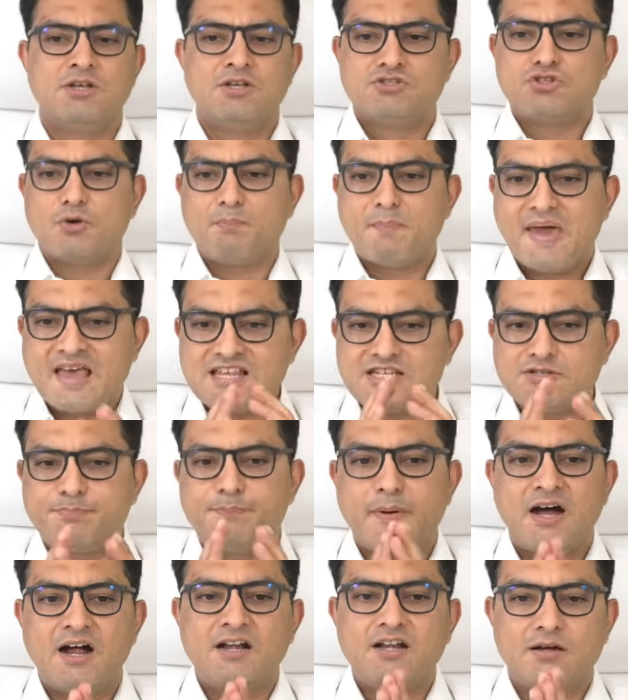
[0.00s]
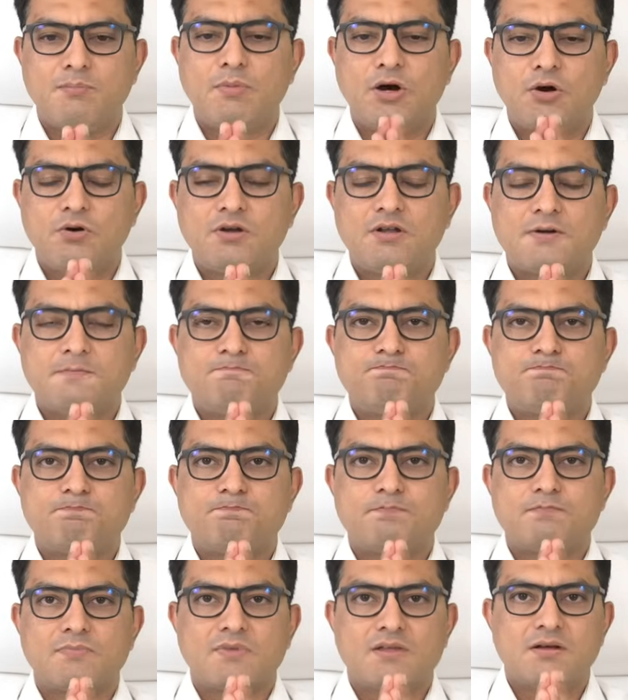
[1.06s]
So best part about
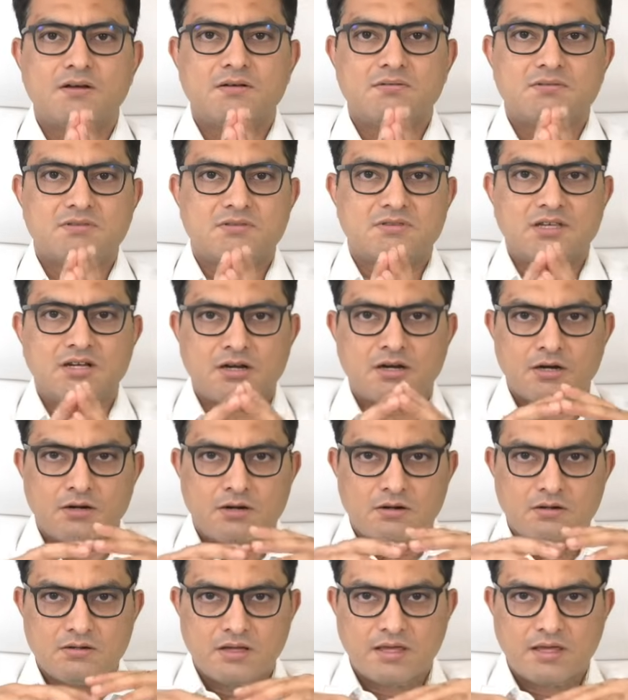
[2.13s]
the